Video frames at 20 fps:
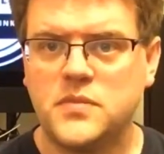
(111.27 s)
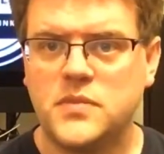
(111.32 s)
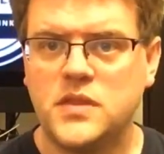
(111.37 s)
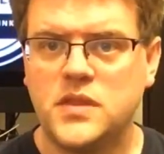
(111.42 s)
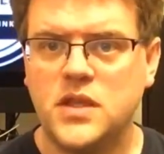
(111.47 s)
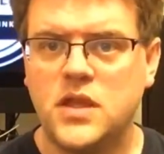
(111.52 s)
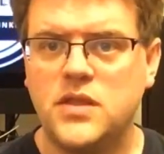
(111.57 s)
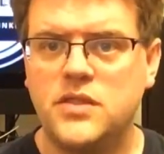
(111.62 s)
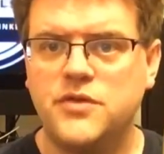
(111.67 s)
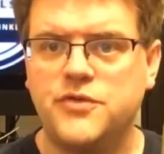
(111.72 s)

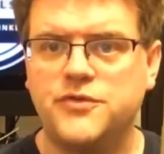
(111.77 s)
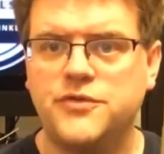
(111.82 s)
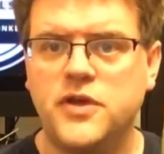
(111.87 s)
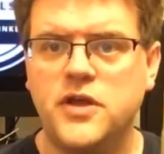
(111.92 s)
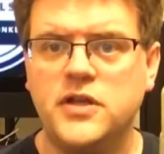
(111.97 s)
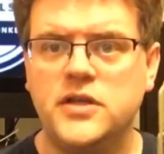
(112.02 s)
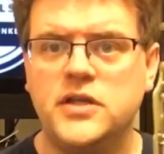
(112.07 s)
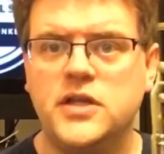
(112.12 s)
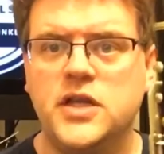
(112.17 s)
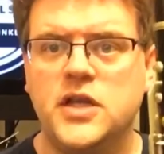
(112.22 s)
On the front,
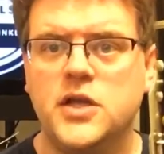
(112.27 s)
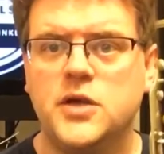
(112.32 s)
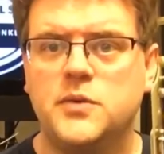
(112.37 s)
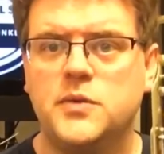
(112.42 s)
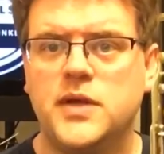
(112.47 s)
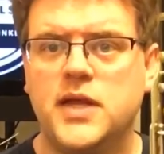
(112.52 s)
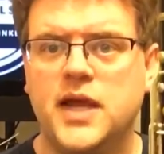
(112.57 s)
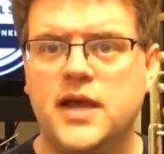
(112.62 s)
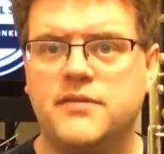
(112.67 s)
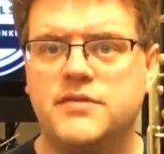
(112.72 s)
we
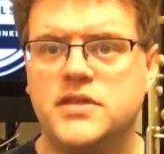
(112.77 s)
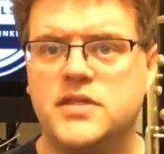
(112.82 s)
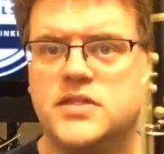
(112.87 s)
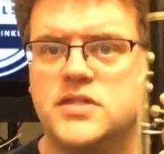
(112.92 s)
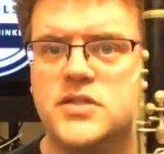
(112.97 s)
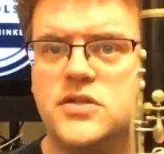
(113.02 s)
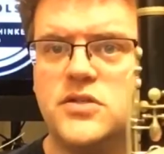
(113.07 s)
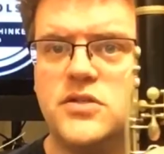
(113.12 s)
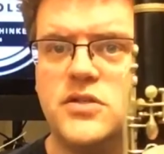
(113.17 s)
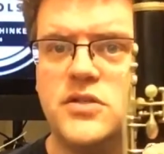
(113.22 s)
have this
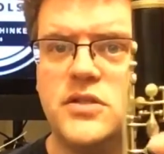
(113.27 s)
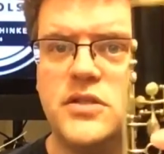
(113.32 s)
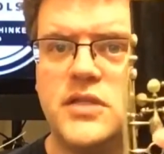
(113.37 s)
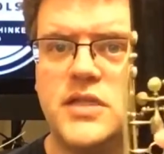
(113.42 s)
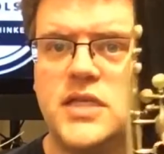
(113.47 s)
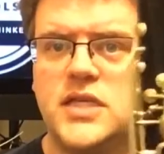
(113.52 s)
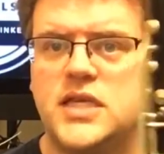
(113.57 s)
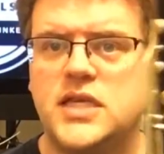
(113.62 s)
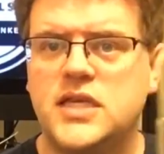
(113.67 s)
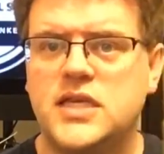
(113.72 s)
little
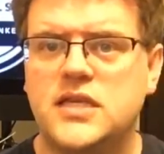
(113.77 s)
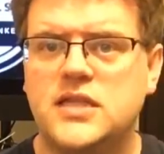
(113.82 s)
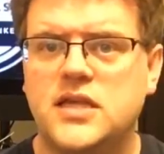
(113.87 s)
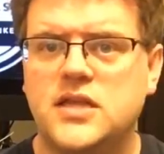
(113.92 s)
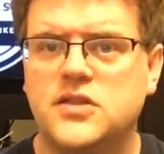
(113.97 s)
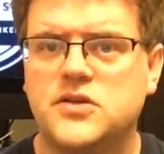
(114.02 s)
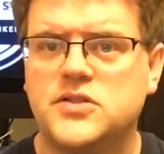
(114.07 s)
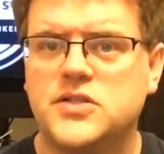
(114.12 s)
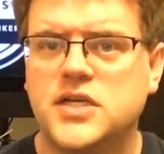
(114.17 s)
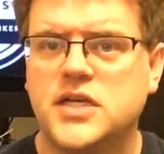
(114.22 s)
key that
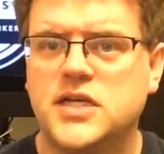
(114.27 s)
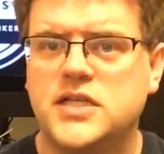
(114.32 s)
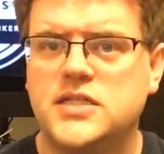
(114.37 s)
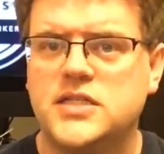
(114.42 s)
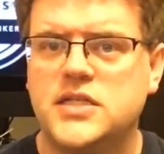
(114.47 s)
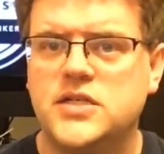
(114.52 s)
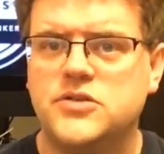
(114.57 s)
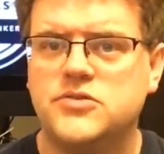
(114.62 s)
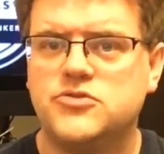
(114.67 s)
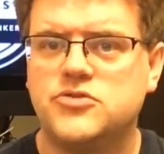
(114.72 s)
looks like a
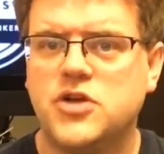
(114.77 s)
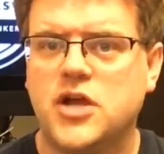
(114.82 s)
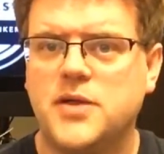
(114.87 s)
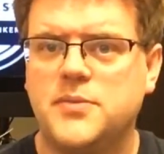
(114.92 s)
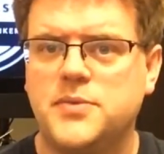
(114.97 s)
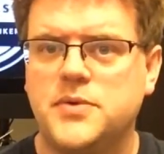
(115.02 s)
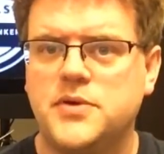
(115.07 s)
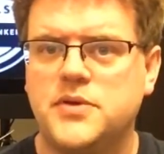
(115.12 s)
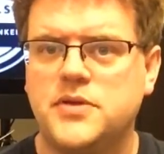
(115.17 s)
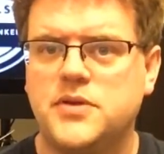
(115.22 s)
teardrop.
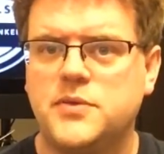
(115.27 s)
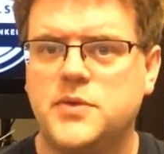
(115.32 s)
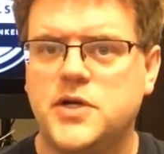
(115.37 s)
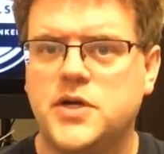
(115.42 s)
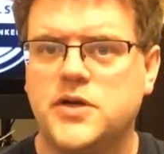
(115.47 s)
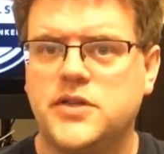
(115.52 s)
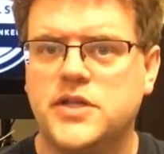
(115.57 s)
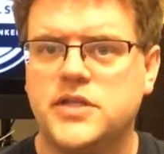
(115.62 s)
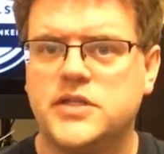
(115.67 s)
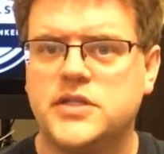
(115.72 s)
We
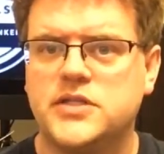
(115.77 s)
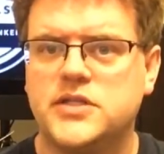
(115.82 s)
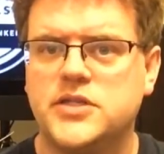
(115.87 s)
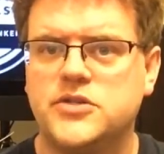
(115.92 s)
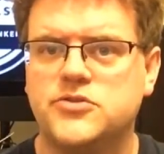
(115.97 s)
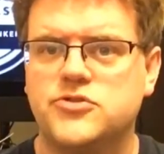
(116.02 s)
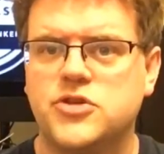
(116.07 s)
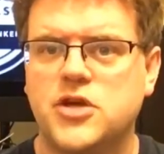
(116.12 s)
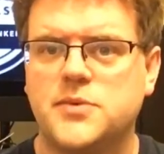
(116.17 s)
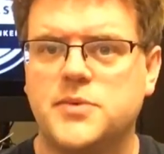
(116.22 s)
call it the
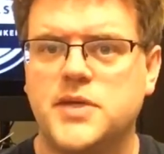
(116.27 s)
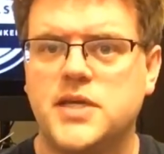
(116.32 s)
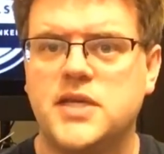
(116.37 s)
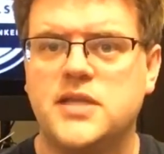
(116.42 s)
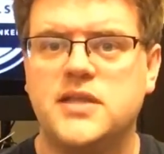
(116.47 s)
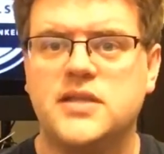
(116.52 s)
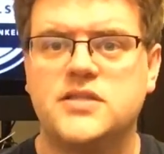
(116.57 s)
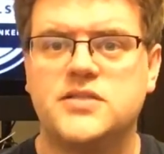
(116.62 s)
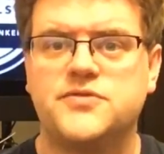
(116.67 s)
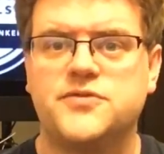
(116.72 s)
teardrop key.
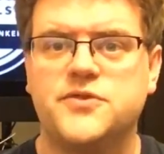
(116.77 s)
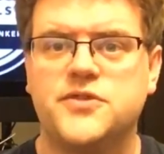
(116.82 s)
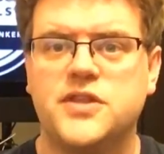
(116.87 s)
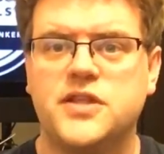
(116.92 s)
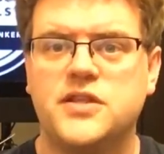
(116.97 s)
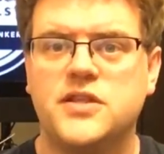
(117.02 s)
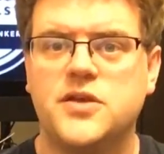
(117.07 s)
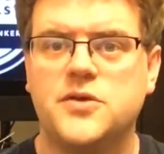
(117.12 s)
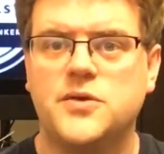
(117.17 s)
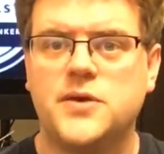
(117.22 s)
That's for the
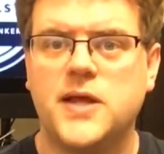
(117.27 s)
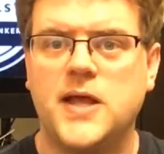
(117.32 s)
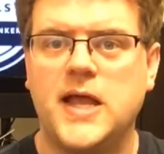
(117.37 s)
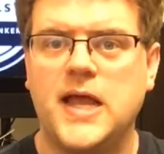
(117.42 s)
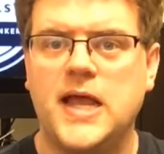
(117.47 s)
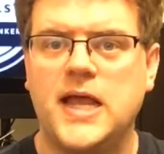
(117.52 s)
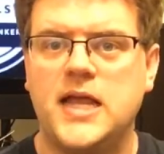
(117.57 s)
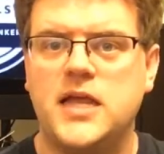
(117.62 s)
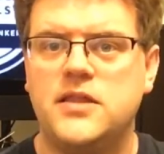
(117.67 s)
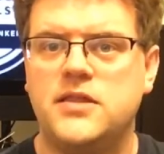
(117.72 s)
note
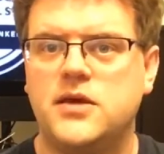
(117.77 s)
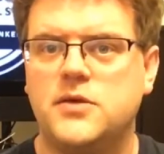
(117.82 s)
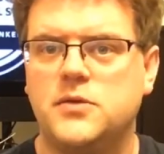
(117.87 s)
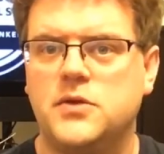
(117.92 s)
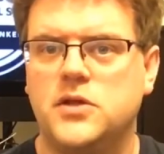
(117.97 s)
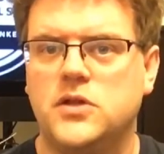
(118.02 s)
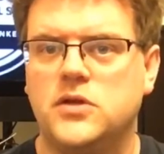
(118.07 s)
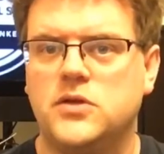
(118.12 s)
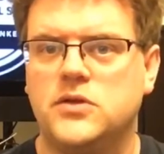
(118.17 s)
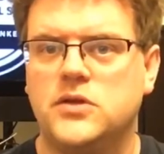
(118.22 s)
A that we'll
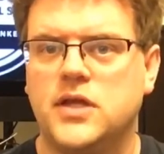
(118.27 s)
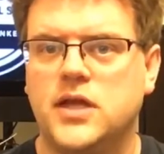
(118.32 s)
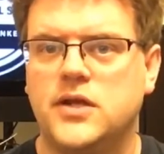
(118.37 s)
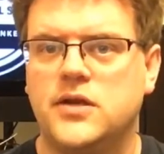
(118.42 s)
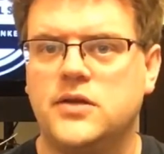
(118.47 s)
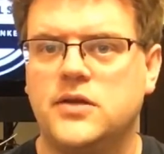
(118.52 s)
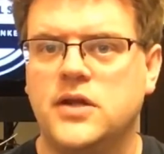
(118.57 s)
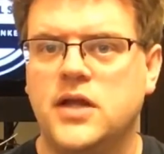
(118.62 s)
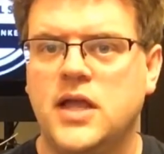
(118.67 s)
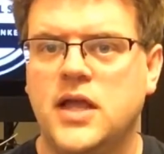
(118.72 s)
learn
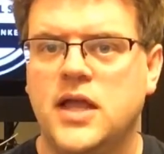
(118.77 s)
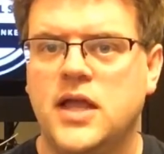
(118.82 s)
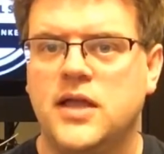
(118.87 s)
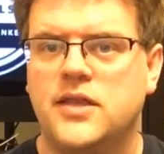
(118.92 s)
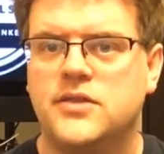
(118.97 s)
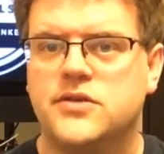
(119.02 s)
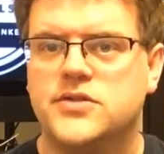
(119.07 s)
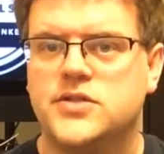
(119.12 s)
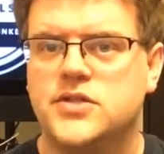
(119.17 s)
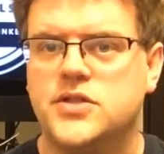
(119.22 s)
later.
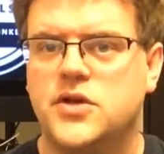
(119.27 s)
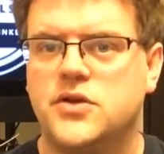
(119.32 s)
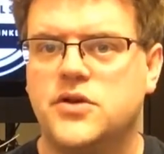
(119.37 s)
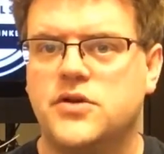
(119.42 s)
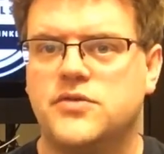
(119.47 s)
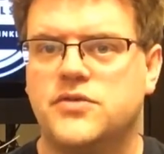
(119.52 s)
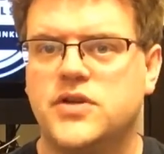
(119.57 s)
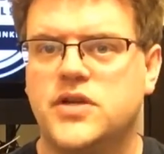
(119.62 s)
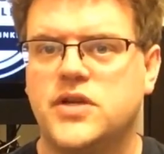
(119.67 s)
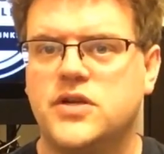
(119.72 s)
There's a note
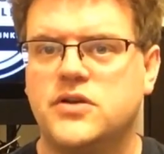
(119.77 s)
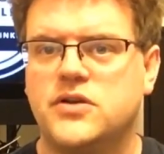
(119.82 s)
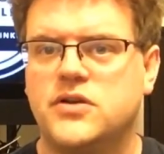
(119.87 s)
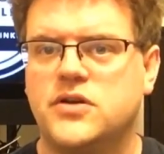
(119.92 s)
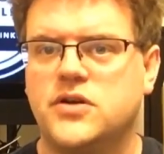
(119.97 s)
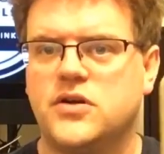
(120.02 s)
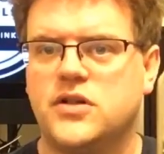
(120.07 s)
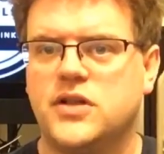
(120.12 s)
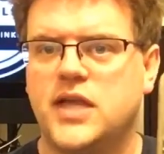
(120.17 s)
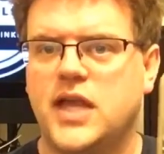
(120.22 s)
over here
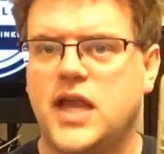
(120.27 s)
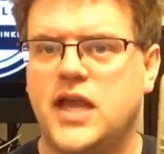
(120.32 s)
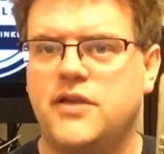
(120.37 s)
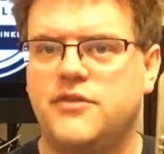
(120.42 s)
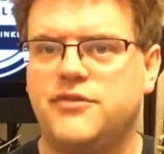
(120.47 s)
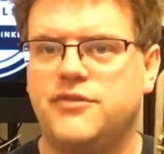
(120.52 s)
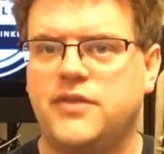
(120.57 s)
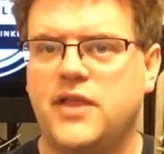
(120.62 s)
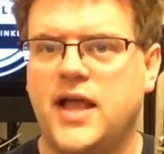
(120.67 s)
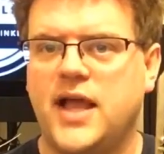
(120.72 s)
called A
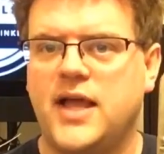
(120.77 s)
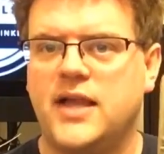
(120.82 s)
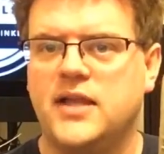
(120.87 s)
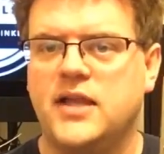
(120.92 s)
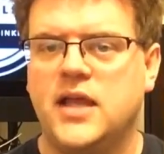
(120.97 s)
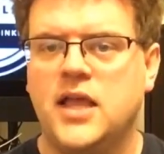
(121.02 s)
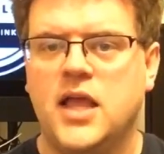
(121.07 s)
flat.